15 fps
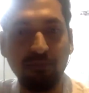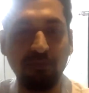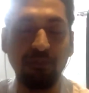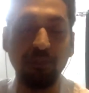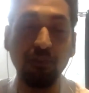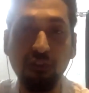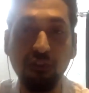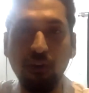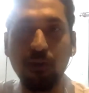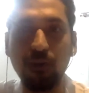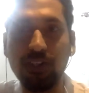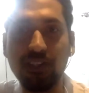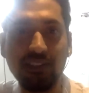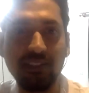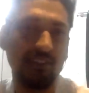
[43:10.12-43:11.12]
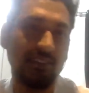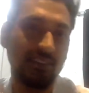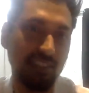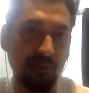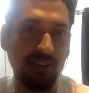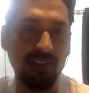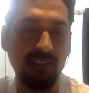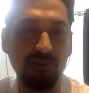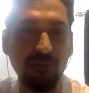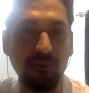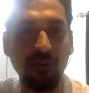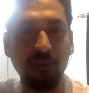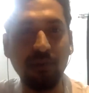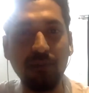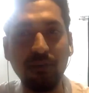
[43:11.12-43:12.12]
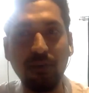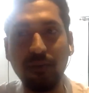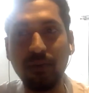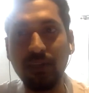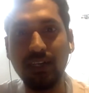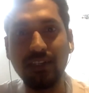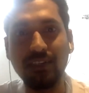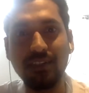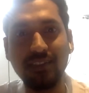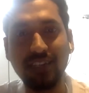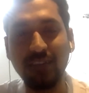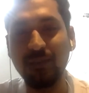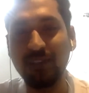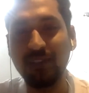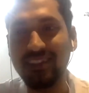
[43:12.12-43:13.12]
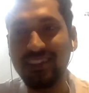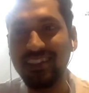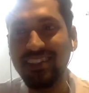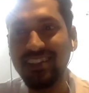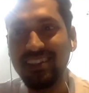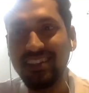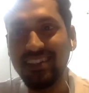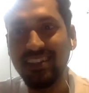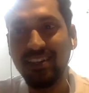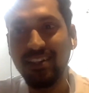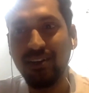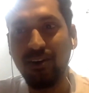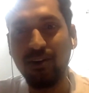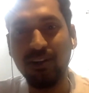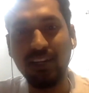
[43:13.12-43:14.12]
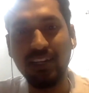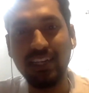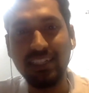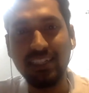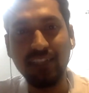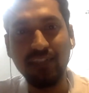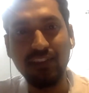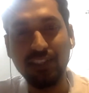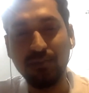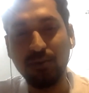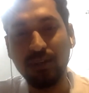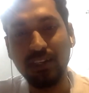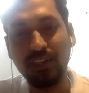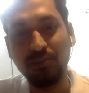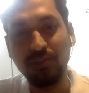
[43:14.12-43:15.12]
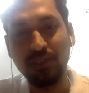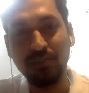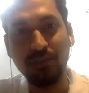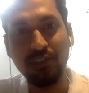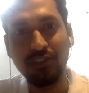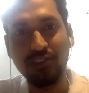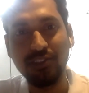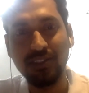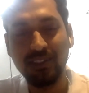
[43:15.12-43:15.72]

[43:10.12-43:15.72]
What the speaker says: do follow us, Tamatem, for upcoming webinars, events on our LinkedIn, Facebook, and Twitter page.